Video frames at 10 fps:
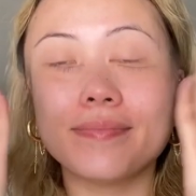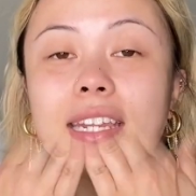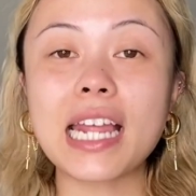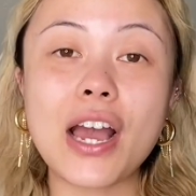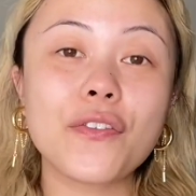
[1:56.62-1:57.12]
And
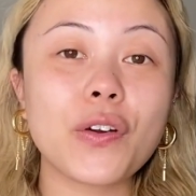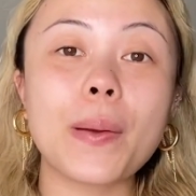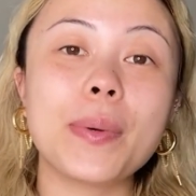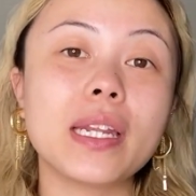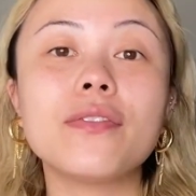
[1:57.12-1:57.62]
now for a
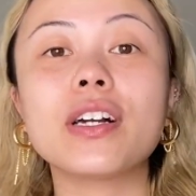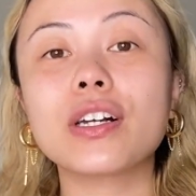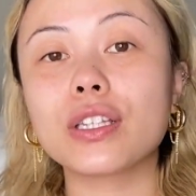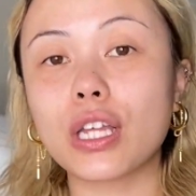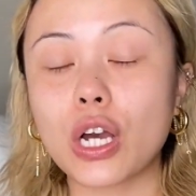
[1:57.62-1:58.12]
bit of a
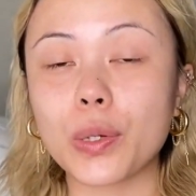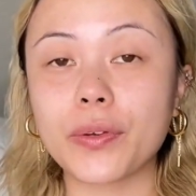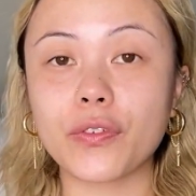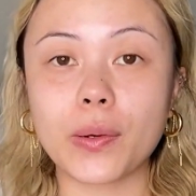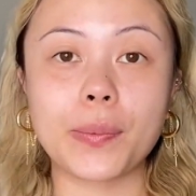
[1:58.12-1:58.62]
glow
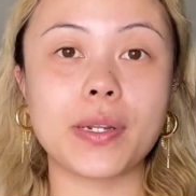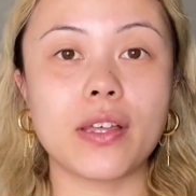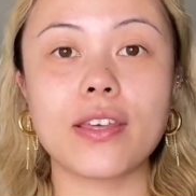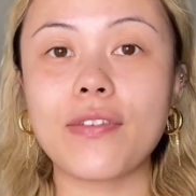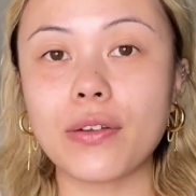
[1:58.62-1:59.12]
before we put on
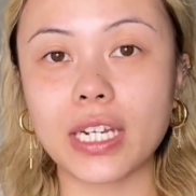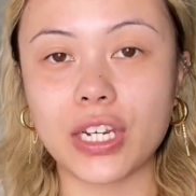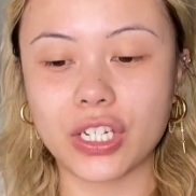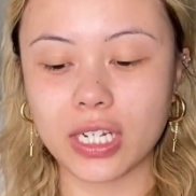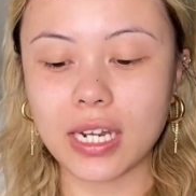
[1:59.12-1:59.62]
the
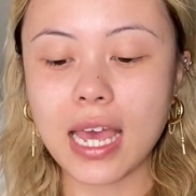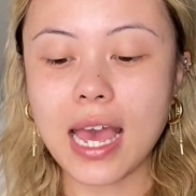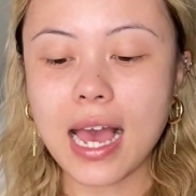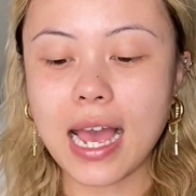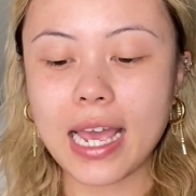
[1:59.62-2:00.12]
foundation,
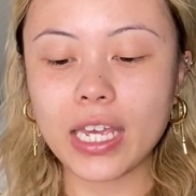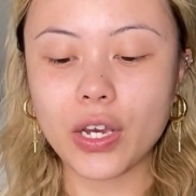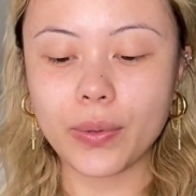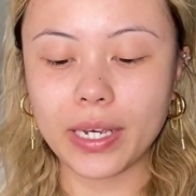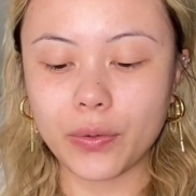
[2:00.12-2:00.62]
I
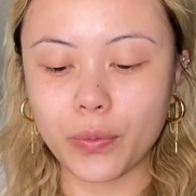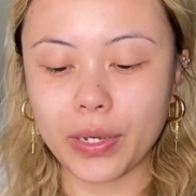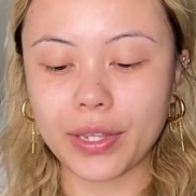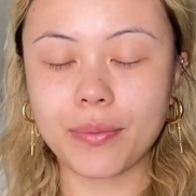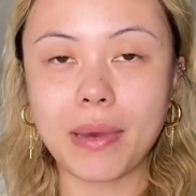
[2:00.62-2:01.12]
go in
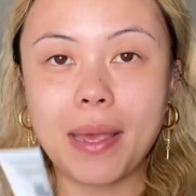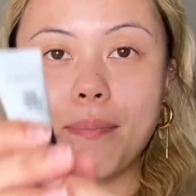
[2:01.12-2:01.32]
with my